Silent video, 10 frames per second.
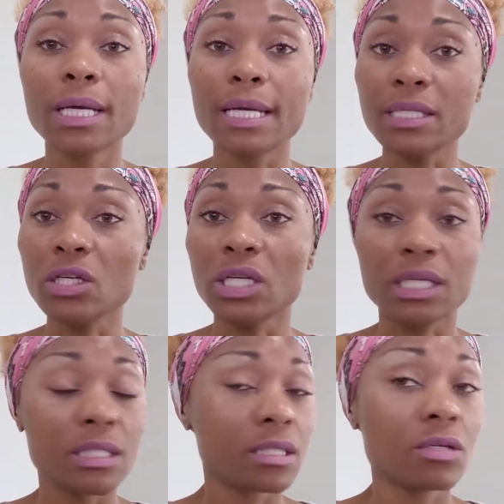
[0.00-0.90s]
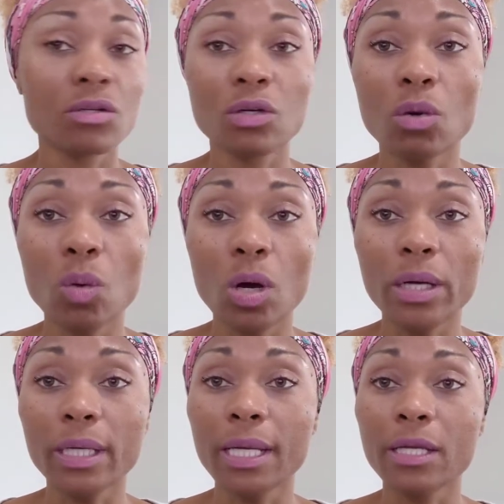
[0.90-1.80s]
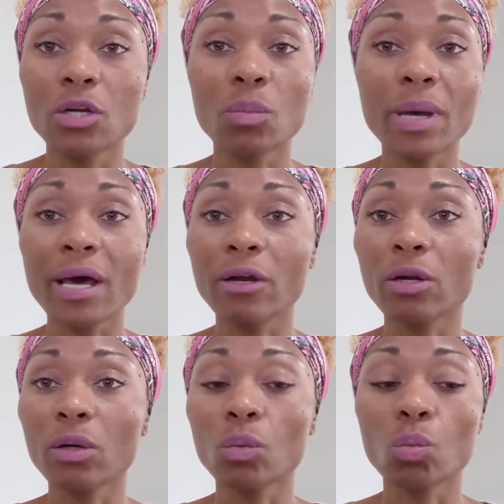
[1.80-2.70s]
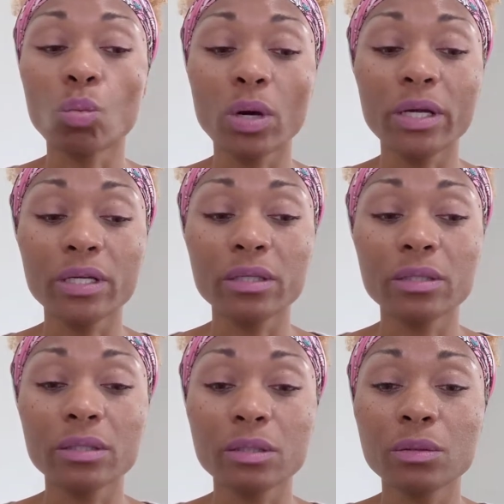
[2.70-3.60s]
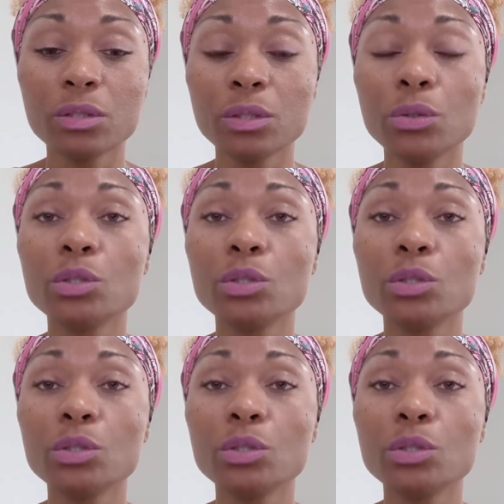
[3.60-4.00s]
It's going to continue to go on. And no matter what you do,